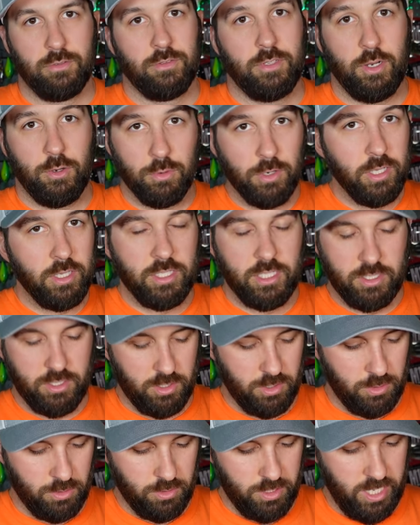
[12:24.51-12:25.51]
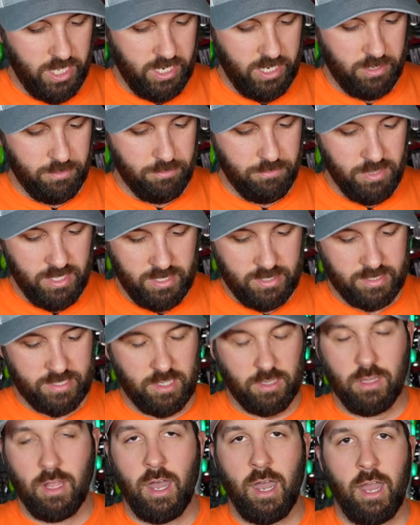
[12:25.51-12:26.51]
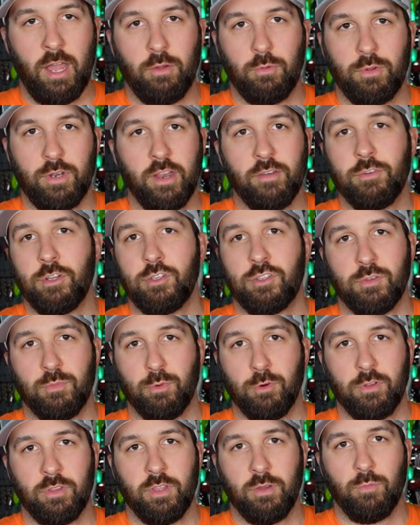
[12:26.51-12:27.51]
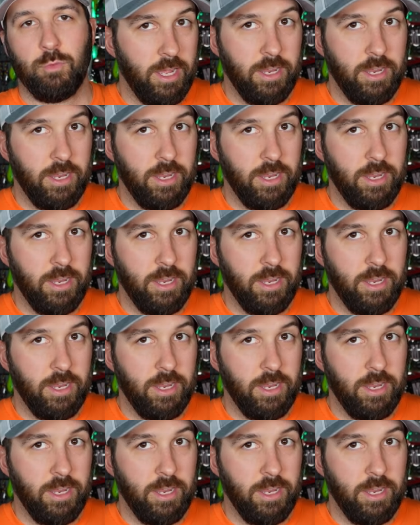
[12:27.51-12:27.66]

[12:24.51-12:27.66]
They really do. And it means a lot whenever you support them.